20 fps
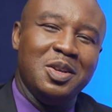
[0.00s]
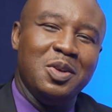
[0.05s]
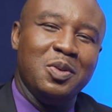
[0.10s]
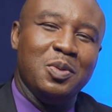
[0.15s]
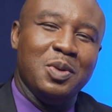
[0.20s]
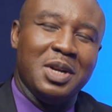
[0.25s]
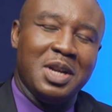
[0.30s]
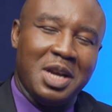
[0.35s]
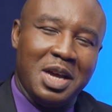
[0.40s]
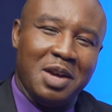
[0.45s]

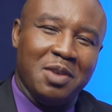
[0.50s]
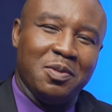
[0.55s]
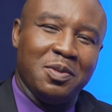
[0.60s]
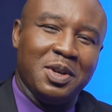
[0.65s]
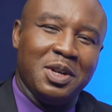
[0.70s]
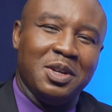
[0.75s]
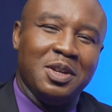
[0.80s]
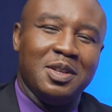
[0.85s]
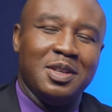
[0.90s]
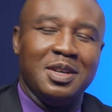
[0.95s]
We'll have
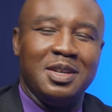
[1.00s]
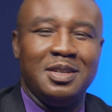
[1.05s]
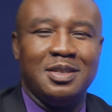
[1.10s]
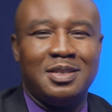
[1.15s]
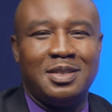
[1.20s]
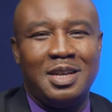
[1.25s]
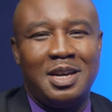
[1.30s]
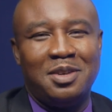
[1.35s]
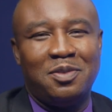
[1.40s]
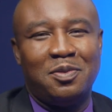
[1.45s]
another
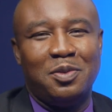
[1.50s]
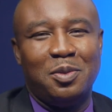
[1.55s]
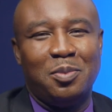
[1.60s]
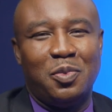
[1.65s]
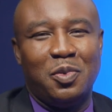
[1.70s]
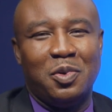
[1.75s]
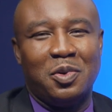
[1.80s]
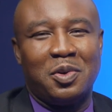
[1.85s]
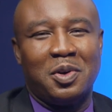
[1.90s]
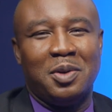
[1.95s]
insightful
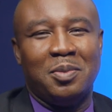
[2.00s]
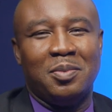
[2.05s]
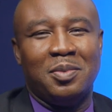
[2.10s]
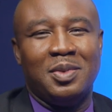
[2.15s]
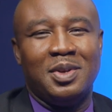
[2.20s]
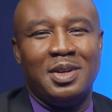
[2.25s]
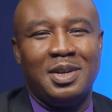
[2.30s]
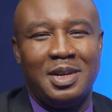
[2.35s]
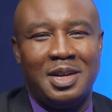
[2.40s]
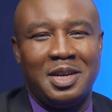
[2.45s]
program
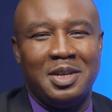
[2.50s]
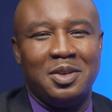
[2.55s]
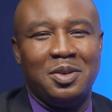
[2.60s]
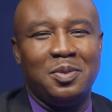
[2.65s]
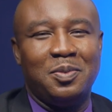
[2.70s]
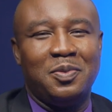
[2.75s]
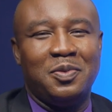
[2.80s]
lined up